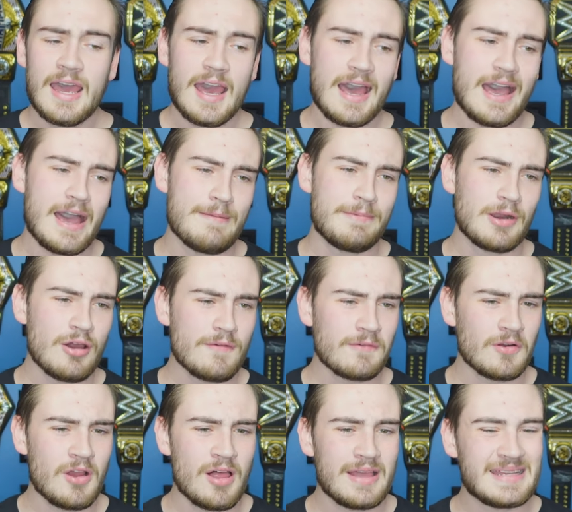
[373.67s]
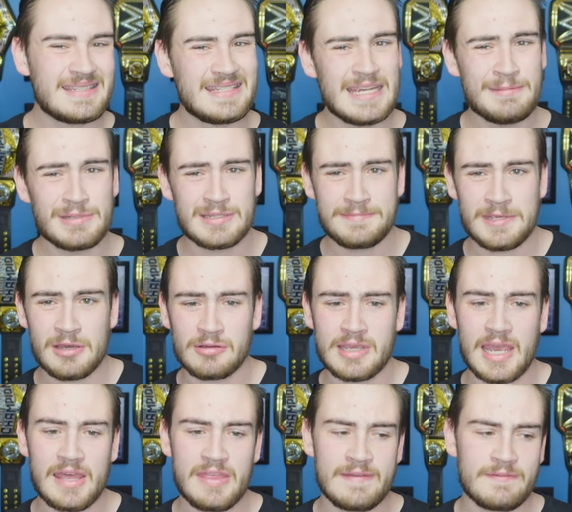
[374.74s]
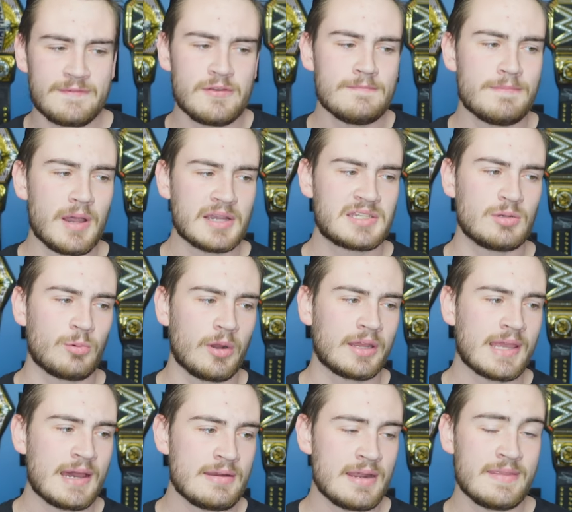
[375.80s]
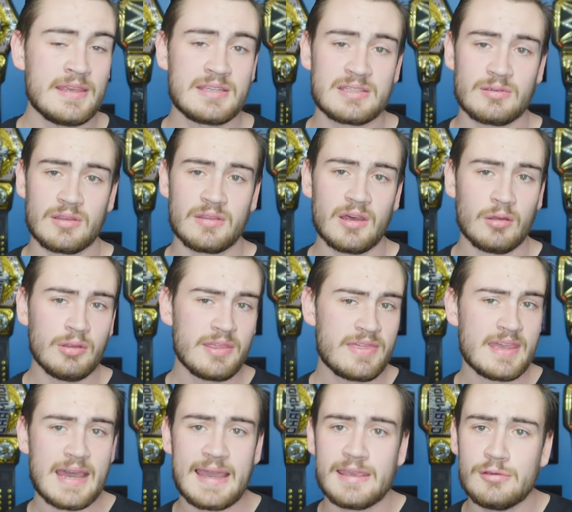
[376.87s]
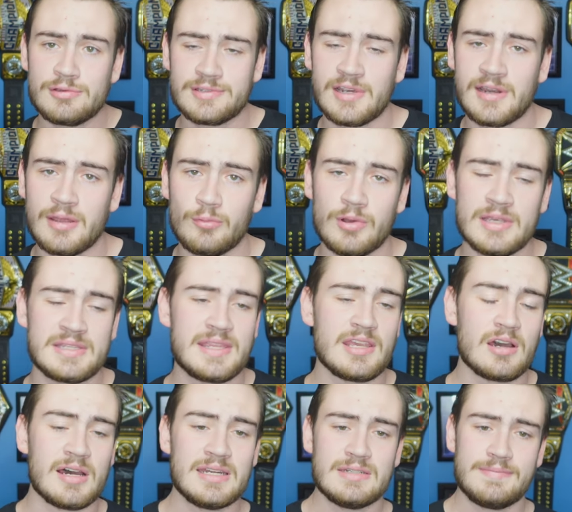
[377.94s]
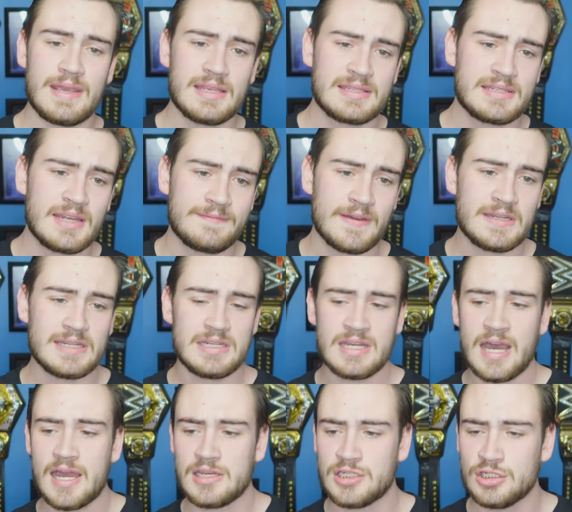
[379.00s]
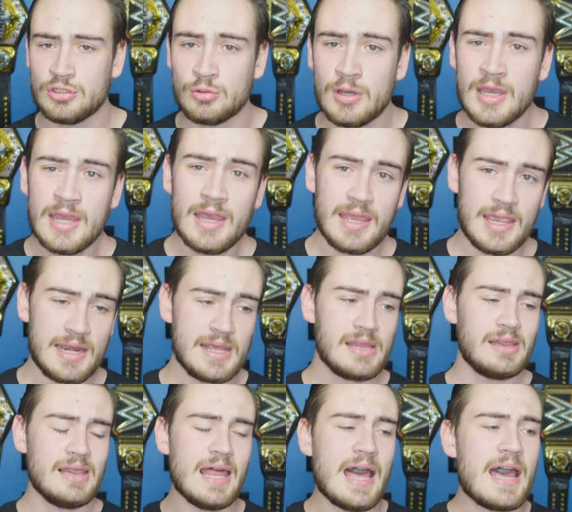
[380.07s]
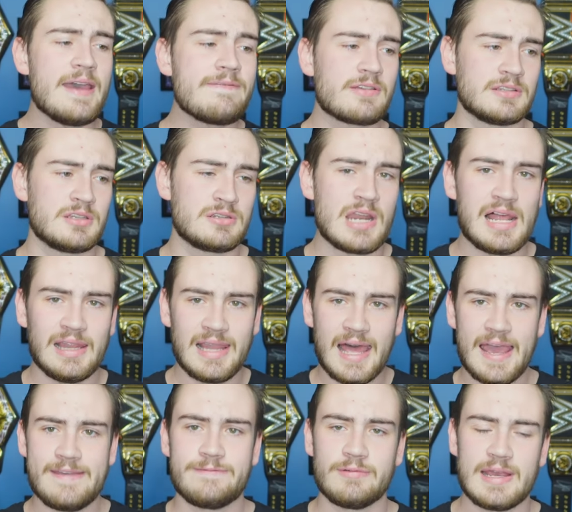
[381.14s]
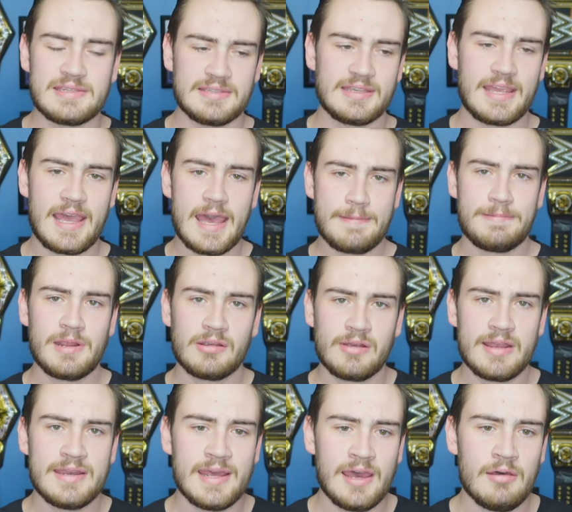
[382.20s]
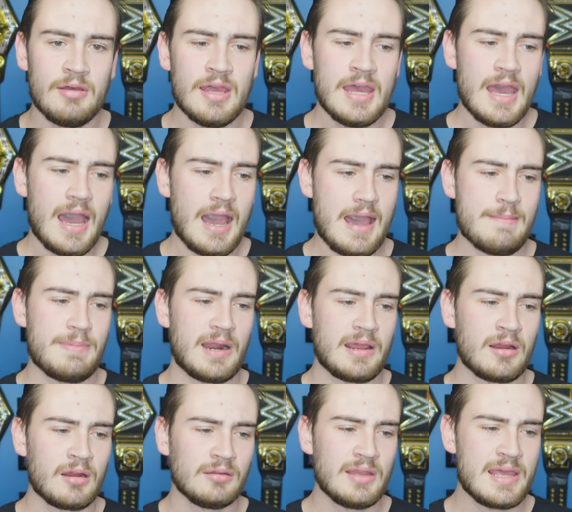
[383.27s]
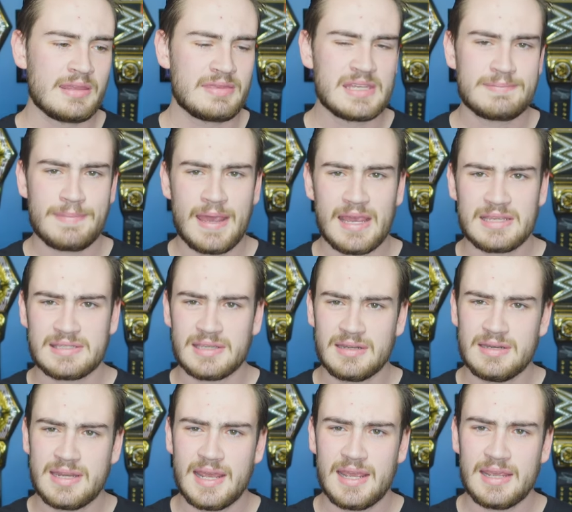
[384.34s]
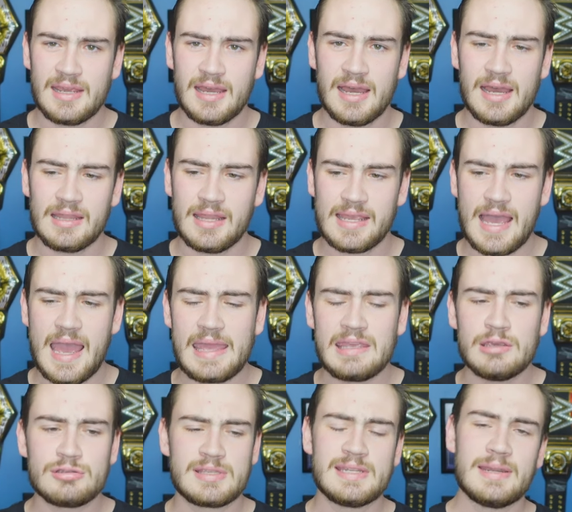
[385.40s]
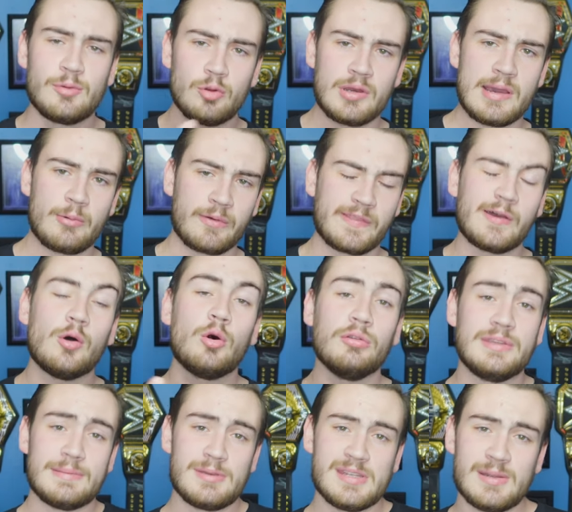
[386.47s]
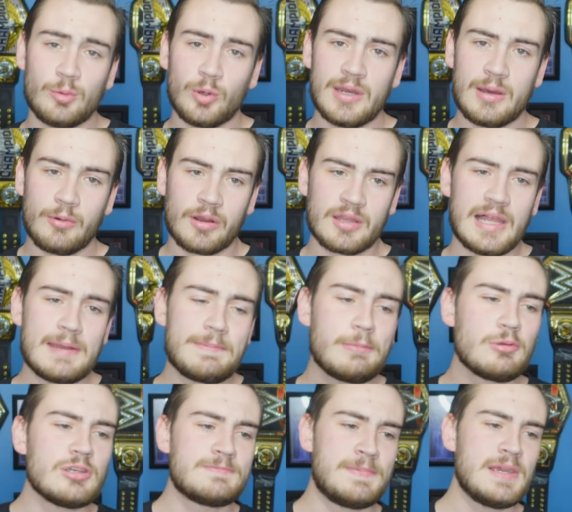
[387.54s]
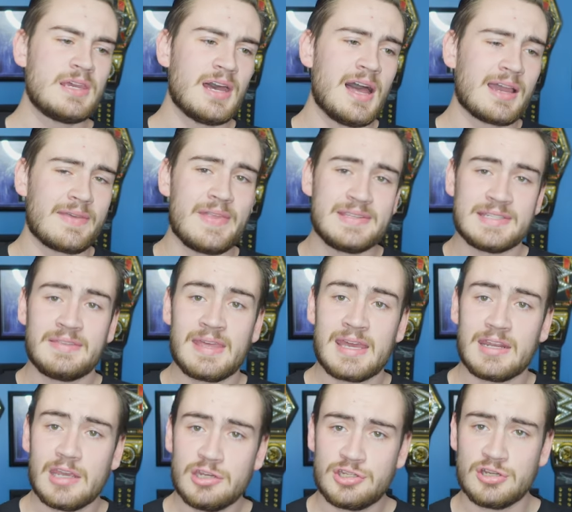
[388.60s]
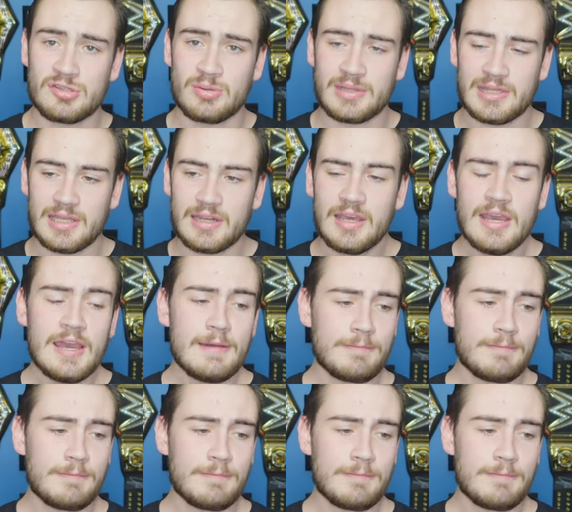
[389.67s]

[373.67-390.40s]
Uh, but overall, it seems to be okay. They have a few bugs to work out. Now this, the only thing I used on it was the on-demand stuff. I did not do any live because there's not live wrestling happening right now. Uh, but I heard like this past Sunday, uh, like I used the WWE Network, the old WWE Network. A lot of people use Peacock and they said they had issues with it.